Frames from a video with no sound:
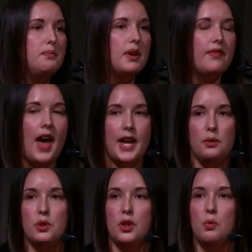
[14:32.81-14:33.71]
but for
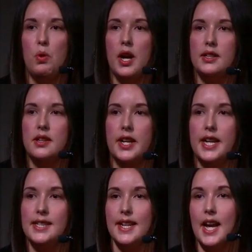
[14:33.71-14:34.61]
anyone that works on an
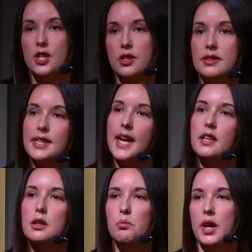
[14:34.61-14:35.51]
international
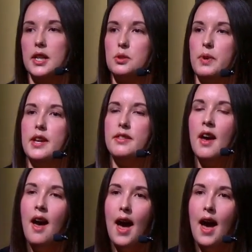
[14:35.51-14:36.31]
scale and works with